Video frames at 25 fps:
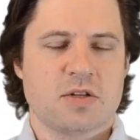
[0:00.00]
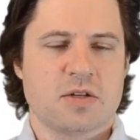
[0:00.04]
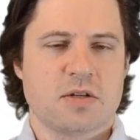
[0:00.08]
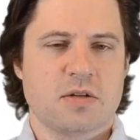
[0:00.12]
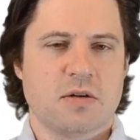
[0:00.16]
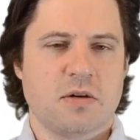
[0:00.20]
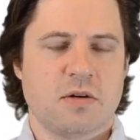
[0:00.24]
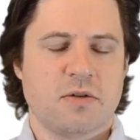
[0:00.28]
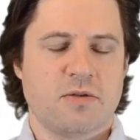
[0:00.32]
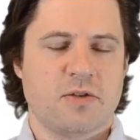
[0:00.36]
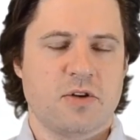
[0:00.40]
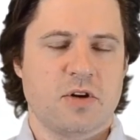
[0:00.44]

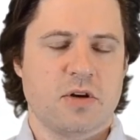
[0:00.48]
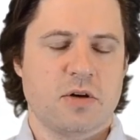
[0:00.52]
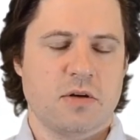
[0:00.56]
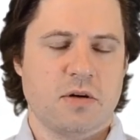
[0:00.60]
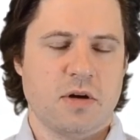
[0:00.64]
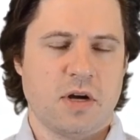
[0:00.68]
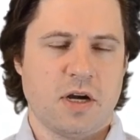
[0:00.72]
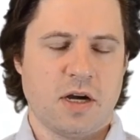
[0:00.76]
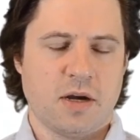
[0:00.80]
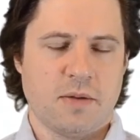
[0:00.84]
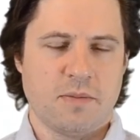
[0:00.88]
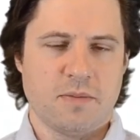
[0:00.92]
or for
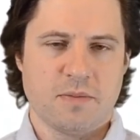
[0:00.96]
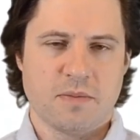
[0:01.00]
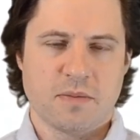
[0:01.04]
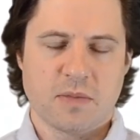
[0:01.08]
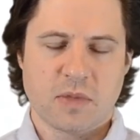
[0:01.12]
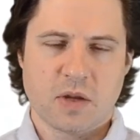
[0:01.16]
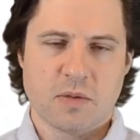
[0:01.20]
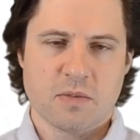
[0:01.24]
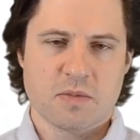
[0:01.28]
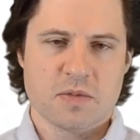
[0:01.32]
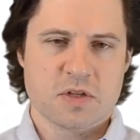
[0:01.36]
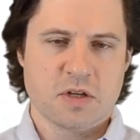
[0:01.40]
your
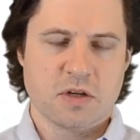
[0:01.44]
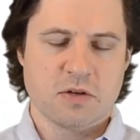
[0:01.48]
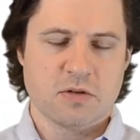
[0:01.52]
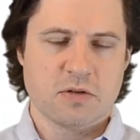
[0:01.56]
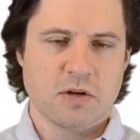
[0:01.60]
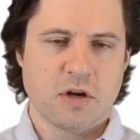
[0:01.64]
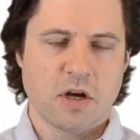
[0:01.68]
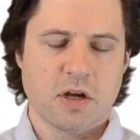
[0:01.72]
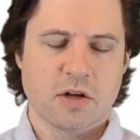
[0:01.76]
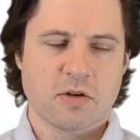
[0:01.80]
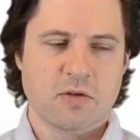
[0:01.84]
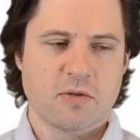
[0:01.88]
son or
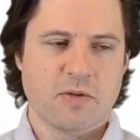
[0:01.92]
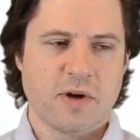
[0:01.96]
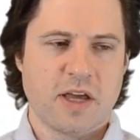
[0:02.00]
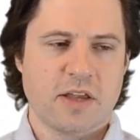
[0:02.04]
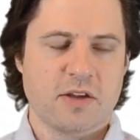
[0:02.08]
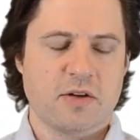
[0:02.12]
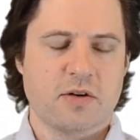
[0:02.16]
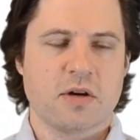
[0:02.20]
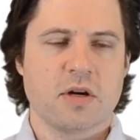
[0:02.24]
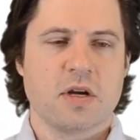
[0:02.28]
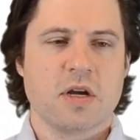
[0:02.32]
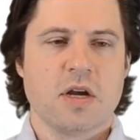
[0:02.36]
daughter
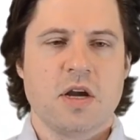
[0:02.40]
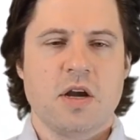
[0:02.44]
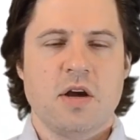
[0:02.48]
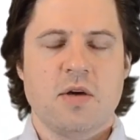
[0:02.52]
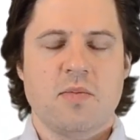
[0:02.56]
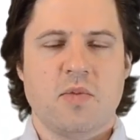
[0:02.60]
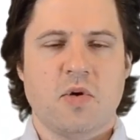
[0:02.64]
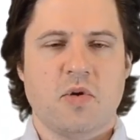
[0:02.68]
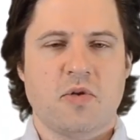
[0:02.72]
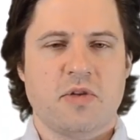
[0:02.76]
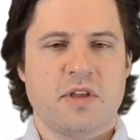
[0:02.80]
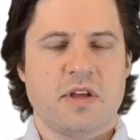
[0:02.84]
rather,
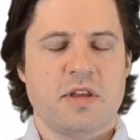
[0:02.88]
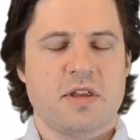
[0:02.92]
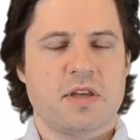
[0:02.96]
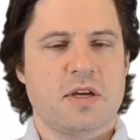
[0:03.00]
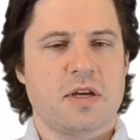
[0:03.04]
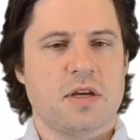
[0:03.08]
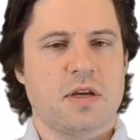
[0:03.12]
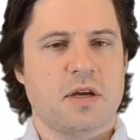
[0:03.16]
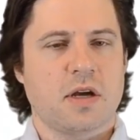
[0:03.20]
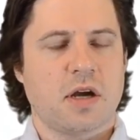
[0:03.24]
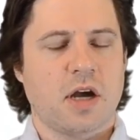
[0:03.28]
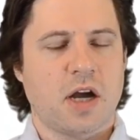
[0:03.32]
both in
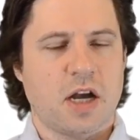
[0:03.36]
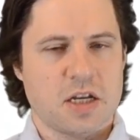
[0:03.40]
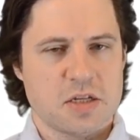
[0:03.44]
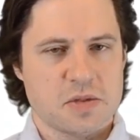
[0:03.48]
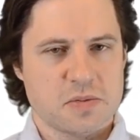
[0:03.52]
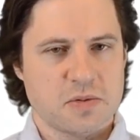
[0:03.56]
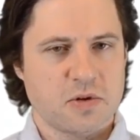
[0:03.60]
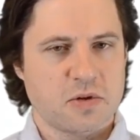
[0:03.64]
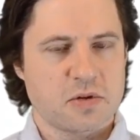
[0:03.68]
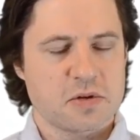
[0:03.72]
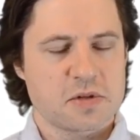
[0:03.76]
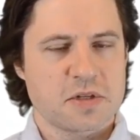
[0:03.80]
the
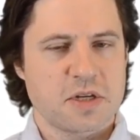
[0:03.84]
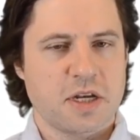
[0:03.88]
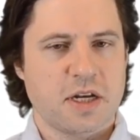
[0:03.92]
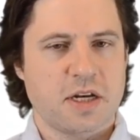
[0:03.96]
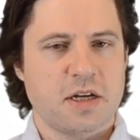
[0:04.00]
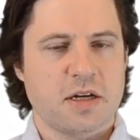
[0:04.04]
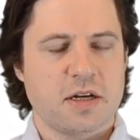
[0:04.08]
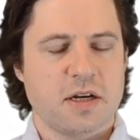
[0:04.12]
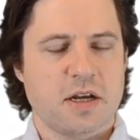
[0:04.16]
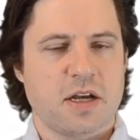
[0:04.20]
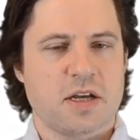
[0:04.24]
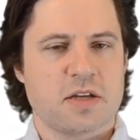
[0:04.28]
hospital
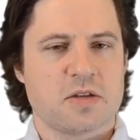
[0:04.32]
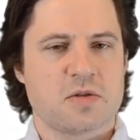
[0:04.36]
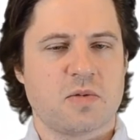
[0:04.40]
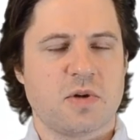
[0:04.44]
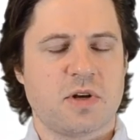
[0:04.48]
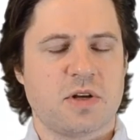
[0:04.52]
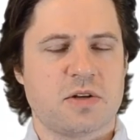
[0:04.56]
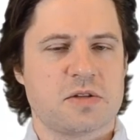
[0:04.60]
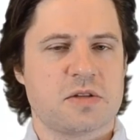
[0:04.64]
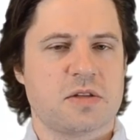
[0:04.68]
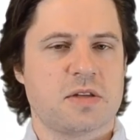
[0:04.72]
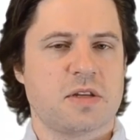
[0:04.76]
setting as
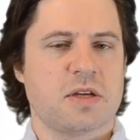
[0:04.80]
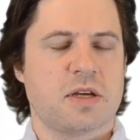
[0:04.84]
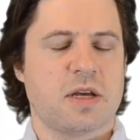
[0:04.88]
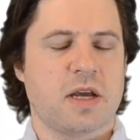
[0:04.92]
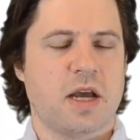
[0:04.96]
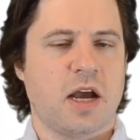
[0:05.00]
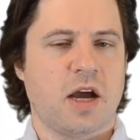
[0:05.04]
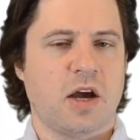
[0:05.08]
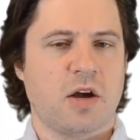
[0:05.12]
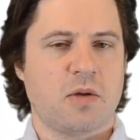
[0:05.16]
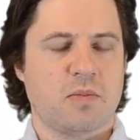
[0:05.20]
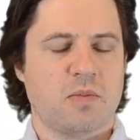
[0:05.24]
well as in the
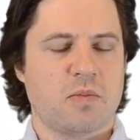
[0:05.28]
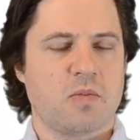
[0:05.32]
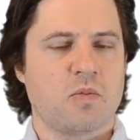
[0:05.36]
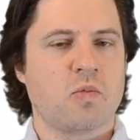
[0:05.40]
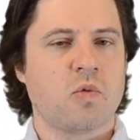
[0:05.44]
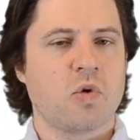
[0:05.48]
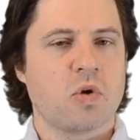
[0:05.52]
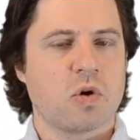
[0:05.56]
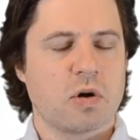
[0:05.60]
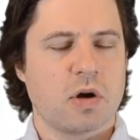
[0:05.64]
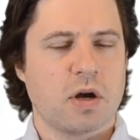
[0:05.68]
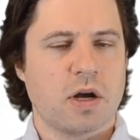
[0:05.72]

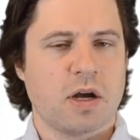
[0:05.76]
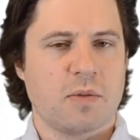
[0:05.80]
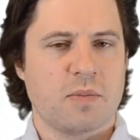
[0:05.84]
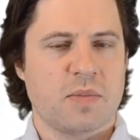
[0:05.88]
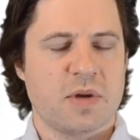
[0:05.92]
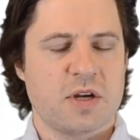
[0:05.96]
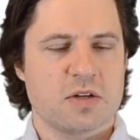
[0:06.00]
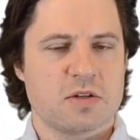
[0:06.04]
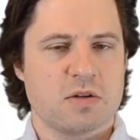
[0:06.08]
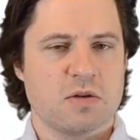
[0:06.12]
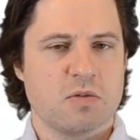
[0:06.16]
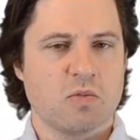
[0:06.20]

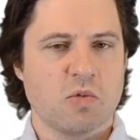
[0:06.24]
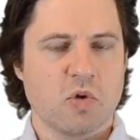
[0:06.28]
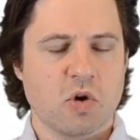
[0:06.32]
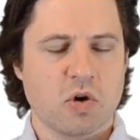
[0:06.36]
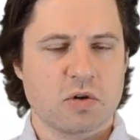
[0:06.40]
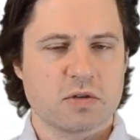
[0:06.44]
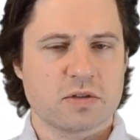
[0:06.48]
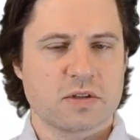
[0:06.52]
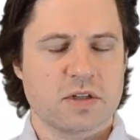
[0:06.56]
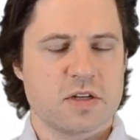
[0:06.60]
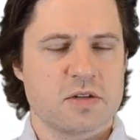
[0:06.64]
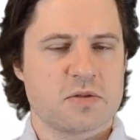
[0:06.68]
outpatient
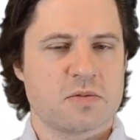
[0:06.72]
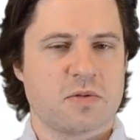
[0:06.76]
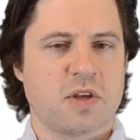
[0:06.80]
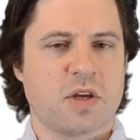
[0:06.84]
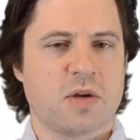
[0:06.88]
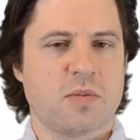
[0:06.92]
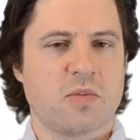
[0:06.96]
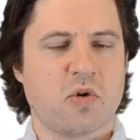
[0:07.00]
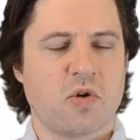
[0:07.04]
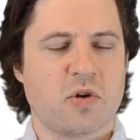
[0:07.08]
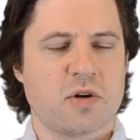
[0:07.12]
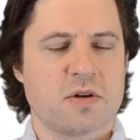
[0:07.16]
world is really
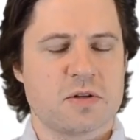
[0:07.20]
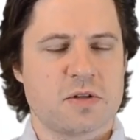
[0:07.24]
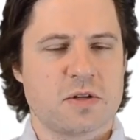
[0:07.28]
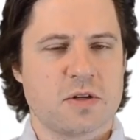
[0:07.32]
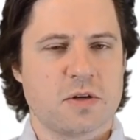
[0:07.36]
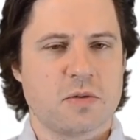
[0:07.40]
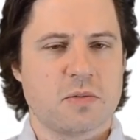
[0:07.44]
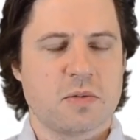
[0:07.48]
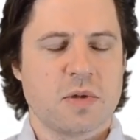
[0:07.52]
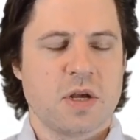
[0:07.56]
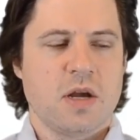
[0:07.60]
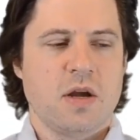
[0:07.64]
important
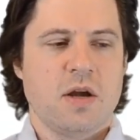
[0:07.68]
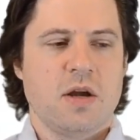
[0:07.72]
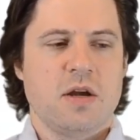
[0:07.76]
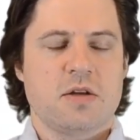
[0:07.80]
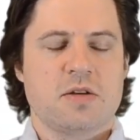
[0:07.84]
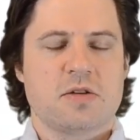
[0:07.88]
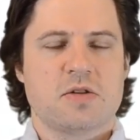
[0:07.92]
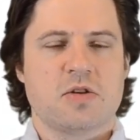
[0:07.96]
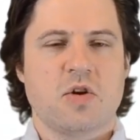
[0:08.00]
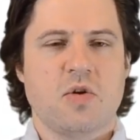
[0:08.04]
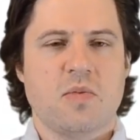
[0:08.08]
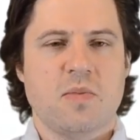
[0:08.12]
too.
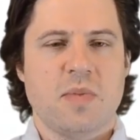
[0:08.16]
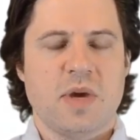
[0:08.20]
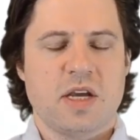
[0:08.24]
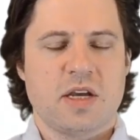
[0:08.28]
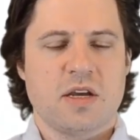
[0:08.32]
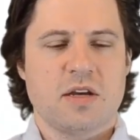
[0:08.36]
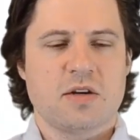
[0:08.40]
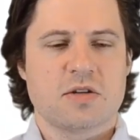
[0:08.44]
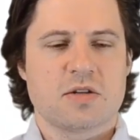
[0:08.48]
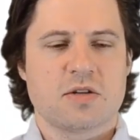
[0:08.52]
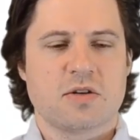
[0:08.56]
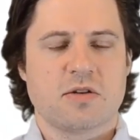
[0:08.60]
So
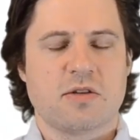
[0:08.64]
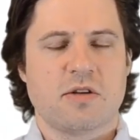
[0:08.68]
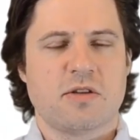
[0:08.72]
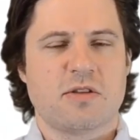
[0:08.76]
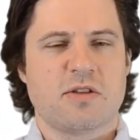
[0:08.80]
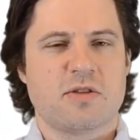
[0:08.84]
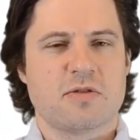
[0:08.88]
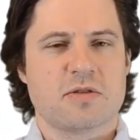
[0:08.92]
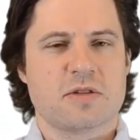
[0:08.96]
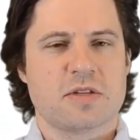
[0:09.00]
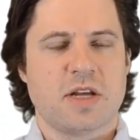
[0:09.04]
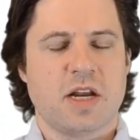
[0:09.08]
making sure that
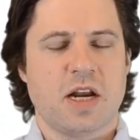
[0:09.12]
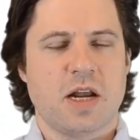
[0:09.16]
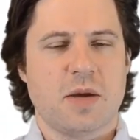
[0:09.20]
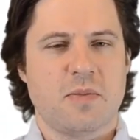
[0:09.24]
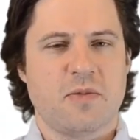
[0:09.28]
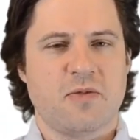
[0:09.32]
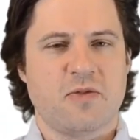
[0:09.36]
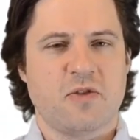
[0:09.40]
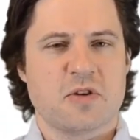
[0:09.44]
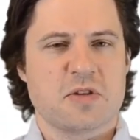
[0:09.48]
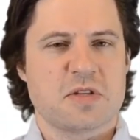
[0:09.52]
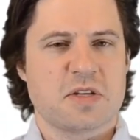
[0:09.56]
they're set up
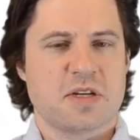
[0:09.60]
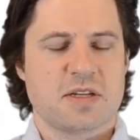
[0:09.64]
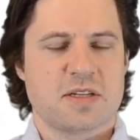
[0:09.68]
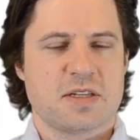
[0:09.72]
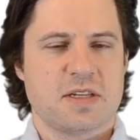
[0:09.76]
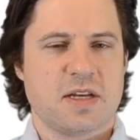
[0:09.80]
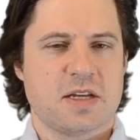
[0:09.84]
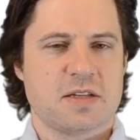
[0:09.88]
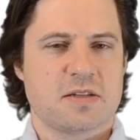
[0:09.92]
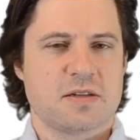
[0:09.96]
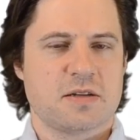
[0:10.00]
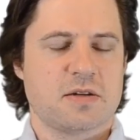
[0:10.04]
for
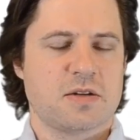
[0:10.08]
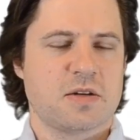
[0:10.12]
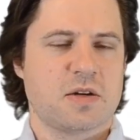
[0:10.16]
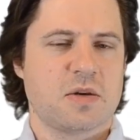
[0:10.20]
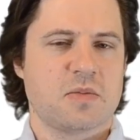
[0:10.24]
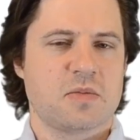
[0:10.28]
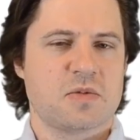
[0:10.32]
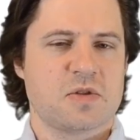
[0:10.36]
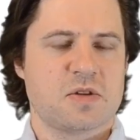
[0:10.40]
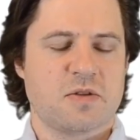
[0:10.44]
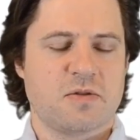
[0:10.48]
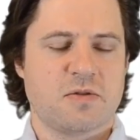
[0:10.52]
success in
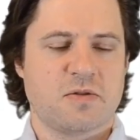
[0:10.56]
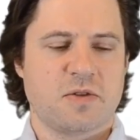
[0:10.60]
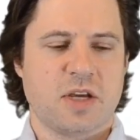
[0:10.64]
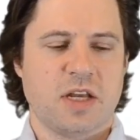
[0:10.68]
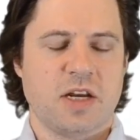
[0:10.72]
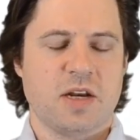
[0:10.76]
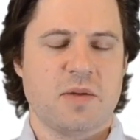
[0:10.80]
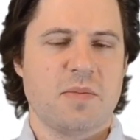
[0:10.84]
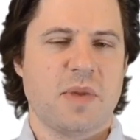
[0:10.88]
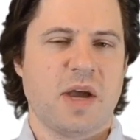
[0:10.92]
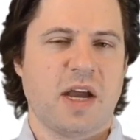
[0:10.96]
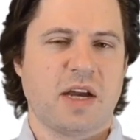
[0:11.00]
terms of
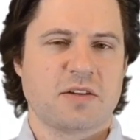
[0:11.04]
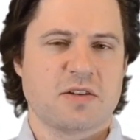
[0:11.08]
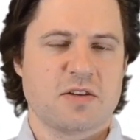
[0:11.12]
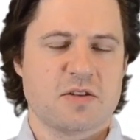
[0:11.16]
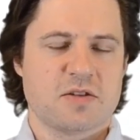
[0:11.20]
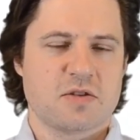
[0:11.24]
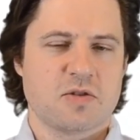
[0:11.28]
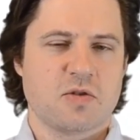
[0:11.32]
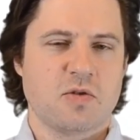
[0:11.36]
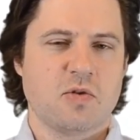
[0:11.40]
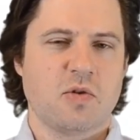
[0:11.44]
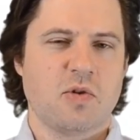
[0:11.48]
getting back to
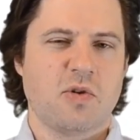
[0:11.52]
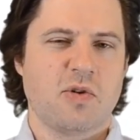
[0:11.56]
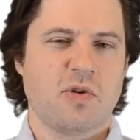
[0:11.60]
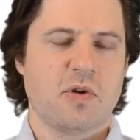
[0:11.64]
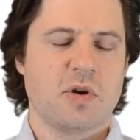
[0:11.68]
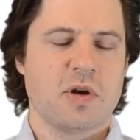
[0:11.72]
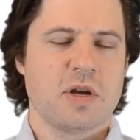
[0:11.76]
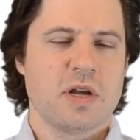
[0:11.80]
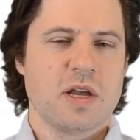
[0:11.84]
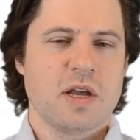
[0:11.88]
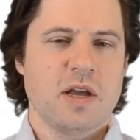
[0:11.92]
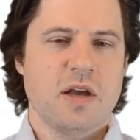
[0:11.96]

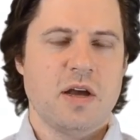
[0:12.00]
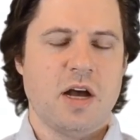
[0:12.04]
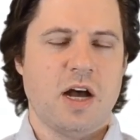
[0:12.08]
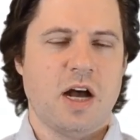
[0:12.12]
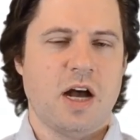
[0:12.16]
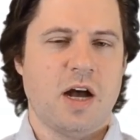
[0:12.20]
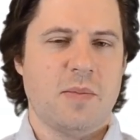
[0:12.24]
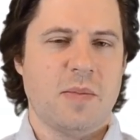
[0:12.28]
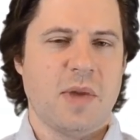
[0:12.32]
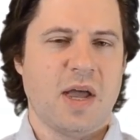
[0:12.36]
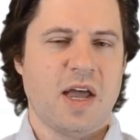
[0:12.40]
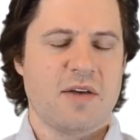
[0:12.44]
school,
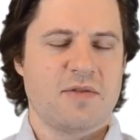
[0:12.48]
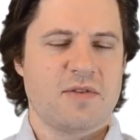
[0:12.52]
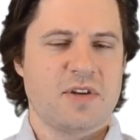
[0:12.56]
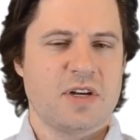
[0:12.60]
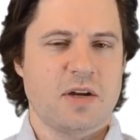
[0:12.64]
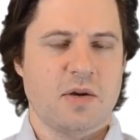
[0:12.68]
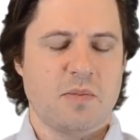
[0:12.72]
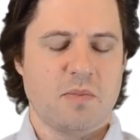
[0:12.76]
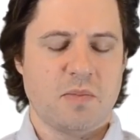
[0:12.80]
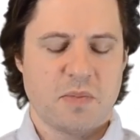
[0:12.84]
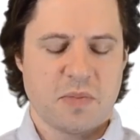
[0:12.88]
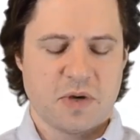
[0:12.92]
having
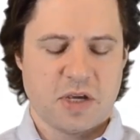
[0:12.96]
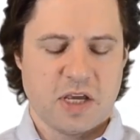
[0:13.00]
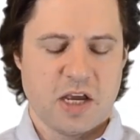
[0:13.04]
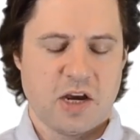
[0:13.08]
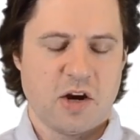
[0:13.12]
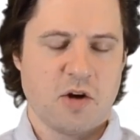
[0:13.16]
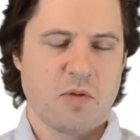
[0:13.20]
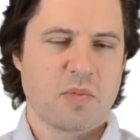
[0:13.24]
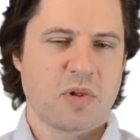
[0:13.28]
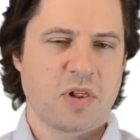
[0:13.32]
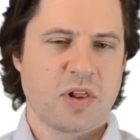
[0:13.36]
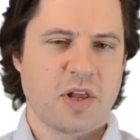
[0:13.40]
a
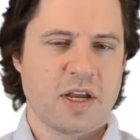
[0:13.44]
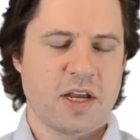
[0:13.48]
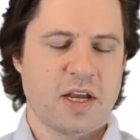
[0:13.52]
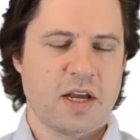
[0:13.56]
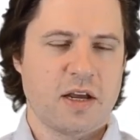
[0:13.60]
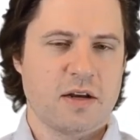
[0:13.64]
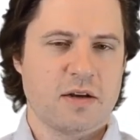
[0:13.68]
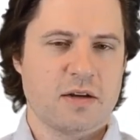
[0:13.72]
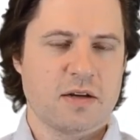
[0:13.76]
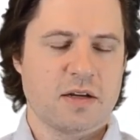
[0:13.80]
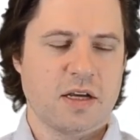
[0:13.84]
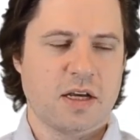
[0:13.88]
care
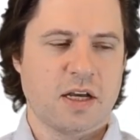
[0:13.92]
plan,